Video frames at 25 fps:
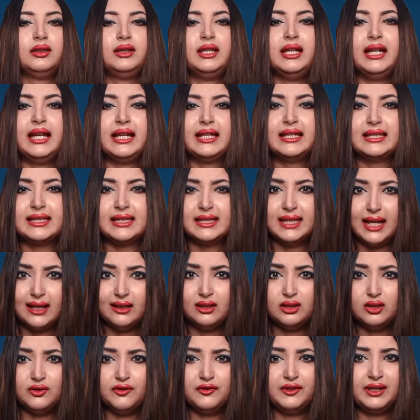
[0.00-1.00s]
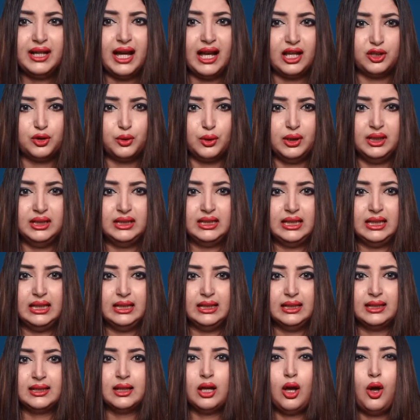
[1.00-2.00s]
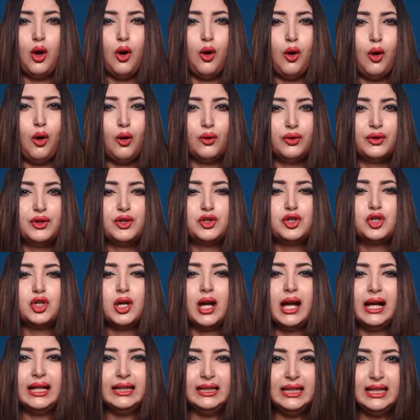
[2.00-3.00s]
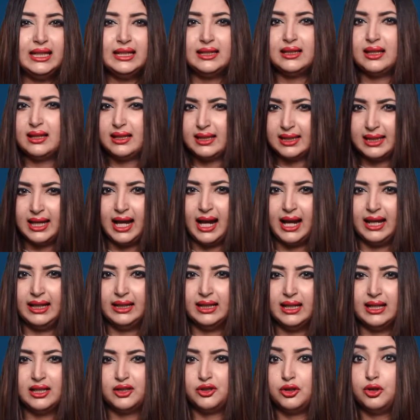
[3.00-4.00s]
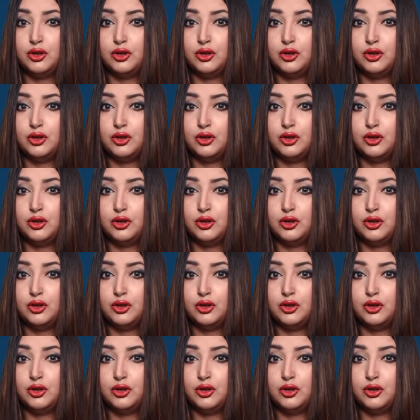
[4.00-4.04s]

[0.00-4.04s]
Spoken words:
The extent of casualties on the Chinese side is